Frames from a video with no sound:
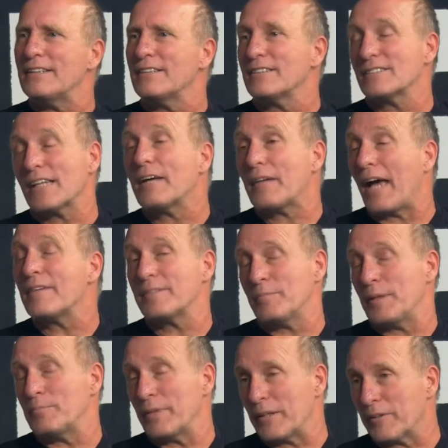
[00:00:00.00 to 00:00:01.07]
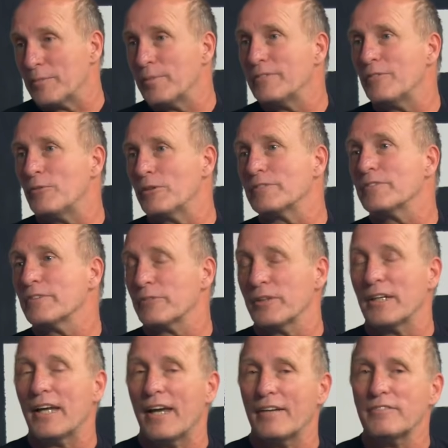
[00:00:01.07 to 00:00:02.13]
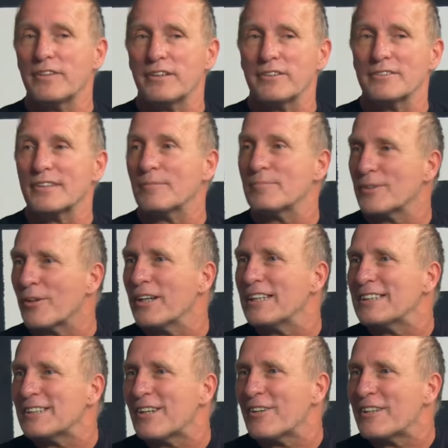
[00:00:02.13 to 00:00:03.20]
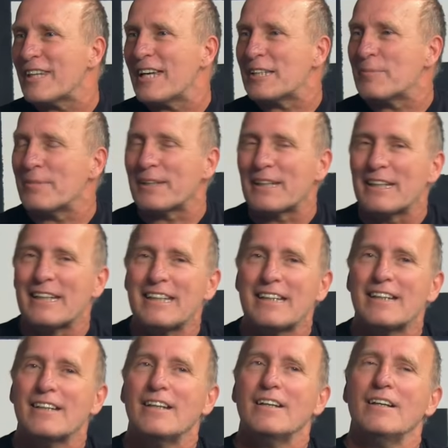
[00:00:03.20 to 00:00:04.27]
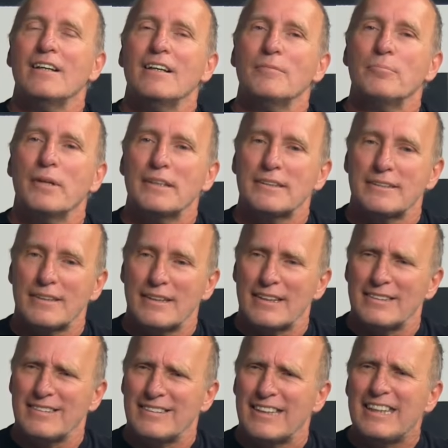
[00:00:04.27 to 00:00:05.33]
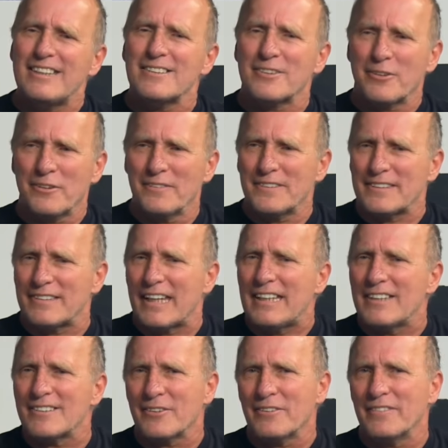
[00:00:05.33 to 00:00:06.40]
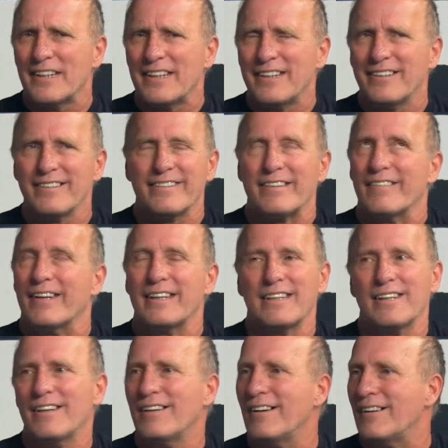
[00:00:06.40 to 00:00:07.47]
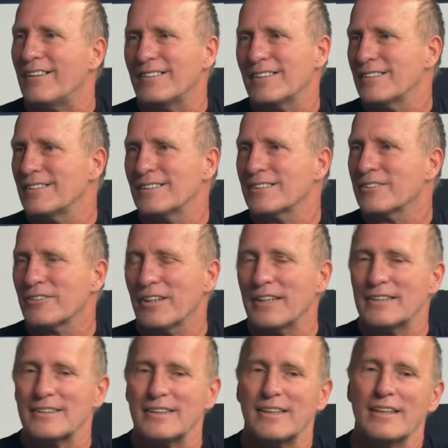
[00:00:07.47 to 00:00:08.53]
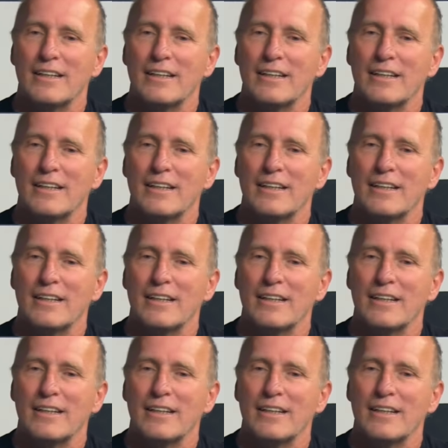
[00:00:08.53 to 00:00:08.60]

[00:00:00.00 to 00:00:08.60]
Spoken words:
because I haven't been married before for 3.5 years. I'm sorry I didn't tell you that in the beginning. All right. But they deserve to hear that. I'm like, it's crazy.